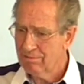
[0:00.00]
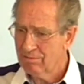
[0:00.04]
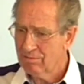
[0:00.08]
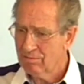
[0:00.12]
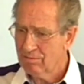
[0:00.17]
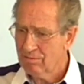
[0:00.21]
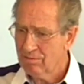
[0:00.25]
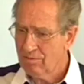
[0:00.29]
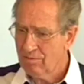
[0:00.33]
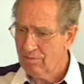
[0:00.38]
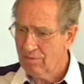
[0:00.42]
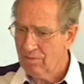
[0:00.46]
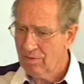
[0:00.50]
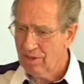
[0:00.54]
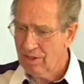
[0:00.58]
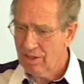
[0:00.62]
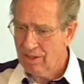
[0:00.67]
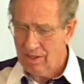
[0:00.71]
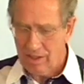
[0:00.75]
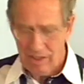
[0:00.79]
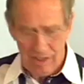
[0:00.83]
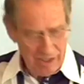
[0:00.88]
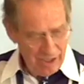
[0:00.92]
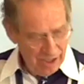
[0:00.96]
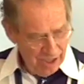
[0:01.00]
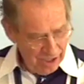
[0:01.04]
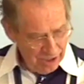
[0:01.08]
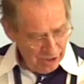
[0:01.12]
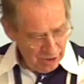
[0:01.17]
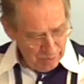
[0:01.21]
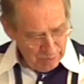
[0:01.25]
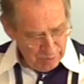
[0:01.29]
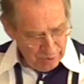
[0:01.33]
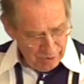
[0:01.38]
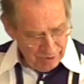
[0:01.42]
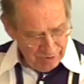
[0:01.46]
And the prophetic
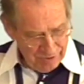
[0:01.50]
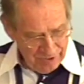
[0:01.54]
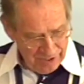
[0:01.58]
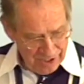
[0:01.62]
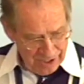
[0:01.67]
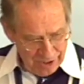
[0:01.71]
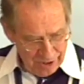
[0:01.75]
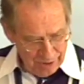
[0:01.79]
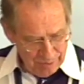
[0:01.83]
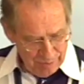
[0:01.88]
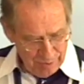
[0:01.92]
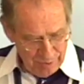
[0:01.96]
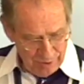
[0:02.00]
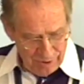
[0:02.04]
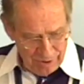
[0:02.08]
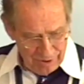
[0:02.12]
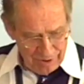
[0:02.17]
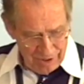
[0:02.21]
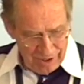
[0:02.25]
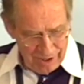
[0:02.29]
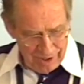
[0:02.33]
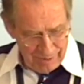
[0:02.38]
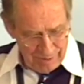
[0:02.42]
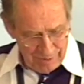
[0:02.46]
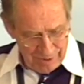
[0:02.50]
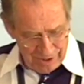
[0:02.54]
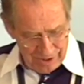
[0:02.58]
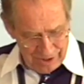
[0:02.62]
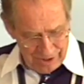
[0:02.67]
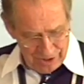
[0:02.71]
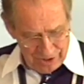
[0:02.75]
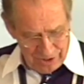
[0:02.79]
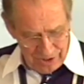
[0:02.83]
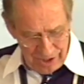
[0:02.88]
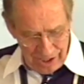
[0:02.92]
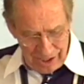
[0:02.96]
program is not
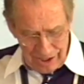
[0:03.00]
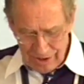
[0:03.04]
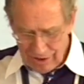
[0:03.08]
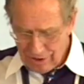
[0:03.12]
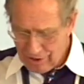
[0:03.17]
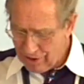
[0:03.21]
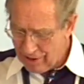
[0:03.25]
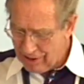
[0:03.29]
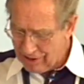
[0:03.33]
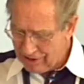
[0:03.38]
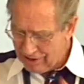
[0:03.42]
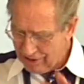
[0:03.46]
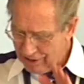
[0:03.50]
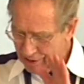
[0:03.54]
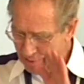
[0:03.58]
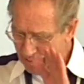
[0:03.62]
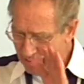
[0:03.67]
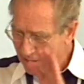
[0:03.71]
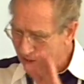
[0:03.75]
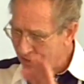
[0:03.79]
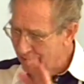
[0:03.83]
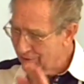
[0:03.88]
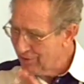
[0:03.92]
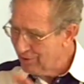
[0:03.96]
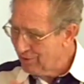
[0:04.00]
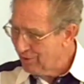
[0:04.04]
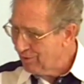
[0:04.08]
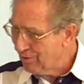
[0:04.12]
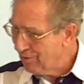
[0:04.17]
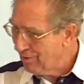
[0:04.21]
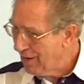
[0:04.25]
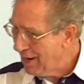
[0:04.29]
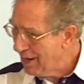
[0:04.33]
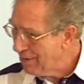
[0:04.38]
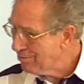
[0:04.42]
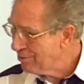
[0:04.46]
talking about the rapture,
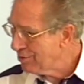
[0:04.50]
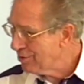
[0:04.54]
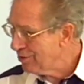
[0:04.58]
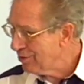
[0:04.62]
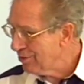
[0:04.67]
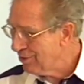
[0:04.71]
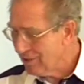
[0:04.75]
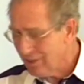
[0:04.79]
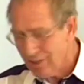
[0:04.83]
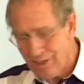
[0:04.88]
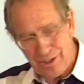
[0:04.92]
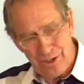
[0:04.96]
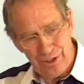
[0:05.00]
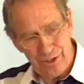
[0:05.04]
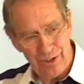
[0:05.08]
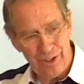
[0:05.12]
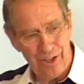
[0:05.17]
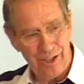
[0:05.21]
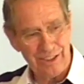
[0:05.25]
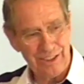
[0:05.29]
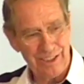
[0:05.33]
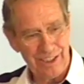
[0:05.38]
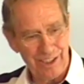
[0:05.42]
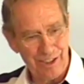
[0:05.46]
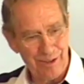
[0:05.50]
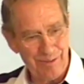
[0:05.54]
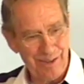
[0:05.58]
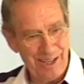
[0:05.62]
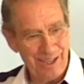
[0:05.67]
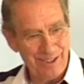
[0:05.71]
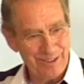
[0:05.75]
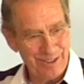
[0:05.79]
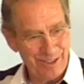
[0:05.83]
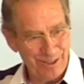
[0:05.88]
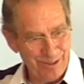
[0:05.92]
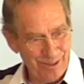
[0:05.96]
it's talking about the what?
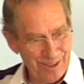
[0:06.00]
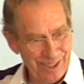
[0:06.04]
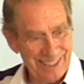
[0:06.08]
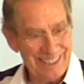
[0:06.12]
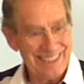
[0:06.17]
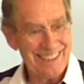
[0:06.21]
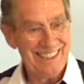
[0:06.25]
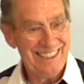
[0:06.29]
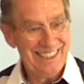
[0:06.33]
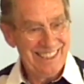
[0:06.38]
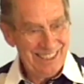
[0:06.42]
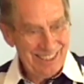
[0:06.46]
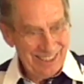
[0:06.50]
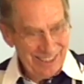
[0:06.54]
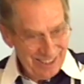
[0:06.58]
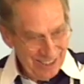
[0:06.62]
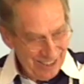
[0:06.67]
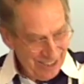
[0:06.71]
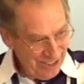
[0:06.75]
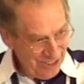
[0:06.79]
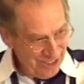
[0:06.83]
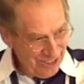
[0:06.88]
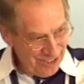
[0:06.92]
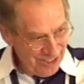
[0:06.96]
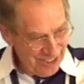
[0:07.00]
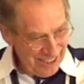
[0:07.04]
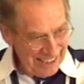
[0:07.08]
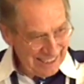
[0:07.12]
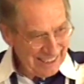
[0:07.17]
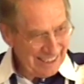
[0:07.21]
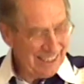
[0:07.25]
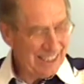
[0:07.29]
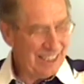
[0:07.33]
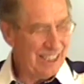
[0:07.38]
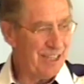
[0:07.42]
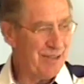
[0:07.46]
The second coming.
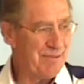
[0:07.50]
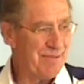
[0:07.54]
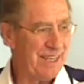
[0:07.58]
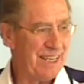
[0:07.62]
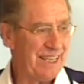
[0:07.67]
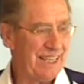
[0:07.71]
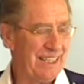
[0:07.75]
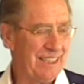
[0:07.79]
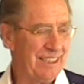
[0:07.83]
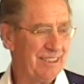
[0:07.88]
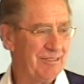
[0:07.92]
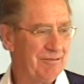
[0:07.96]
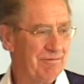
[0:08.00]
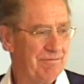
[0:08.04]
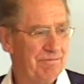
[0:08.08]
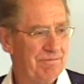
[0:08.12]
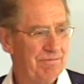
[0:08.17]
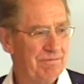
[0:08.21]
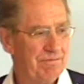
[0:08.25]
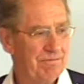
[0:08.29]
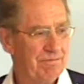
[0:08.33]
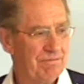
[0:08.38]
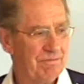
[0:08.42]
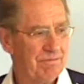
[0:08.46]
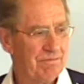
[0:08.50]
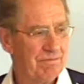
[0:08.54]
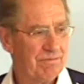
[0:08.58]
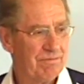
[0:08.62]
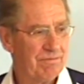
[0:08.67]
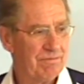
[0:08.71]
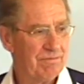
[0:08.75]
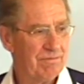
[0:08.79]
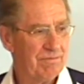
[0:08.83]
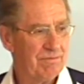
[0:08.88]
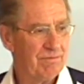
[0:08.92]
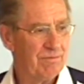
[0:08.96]

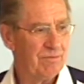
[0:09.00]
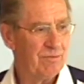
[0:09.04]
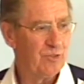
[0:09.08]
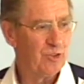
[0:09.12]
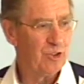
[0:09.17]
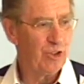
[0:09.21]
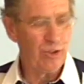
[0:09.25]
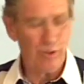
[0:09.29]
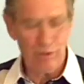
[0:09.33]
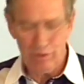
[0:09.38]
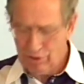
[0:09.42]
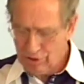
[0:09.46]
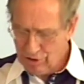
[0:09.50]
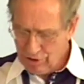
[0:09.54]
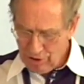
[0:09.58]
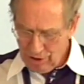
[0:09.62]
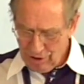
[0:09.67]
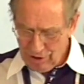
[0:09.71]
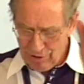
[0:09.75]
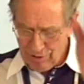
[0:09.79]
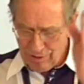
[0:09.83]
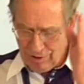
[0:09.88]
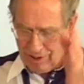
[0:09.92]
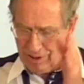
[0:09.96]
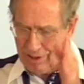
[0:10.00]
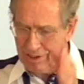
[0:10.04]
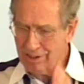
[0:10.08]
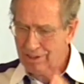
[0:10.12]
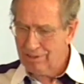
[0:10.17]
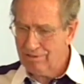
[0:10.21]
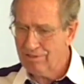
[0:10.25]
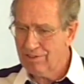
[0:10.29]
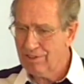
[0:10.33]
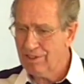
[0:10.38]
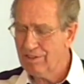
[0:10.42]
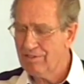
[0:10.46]
Two totally different
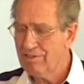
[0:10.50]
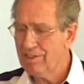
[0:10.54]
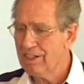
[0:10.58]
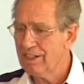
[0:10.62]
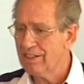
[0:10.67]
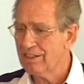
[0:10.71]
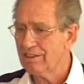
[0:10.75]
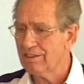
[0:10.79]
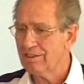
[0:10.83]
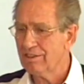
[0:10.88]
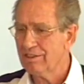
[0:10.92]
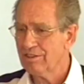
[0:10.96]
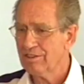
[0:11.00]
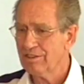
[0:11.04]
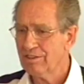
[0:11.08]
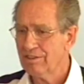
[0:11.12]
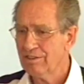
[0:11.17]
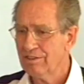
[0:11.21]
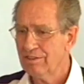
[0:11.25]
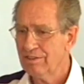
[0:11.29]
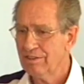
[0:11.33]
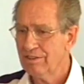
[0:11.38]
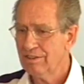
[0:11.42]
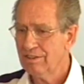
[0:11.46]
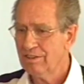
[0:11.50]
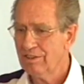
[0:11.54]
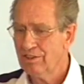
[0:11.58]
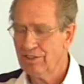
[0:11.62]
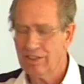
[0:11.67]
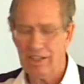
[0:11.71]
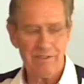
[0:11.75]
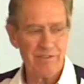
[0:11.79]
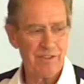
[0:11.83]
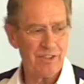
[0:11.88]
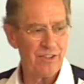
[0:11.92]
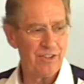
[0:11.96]
events. Seven years
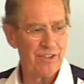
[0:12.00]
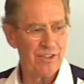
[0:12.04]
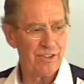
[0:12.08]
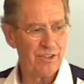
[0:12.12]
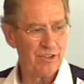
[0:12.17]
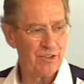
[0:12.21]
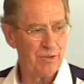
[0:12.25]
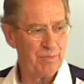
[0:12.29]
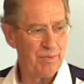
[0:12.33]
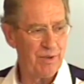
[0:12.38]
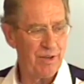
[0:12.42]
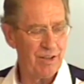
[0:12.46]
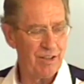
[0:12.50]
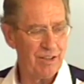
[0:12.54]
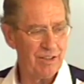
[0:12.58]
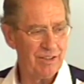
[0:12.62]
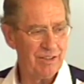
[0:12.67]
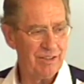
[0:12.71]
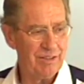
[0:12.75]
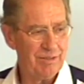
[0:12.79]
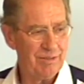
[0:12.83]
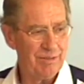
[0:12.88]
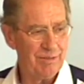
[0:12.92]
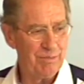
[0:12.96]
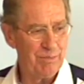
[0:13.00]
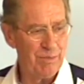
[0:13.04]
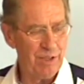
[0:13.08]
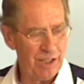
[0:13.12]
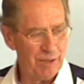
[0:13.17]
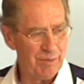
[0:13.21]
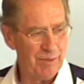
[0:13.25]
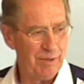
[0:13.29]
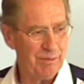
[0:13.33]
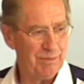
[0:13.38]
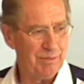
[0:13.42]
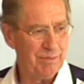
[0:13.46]
apart, minimum,
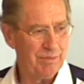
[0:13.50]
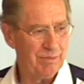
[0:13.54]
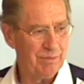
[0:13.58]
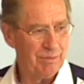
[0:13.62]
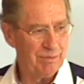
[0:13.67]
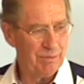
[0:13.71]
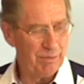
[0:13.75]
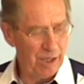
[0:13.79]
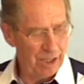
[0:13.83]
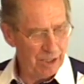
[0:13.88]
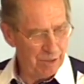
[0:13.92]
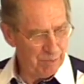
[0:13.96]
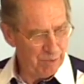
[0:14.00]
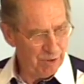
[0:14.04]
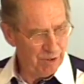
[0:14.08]
might be a few more.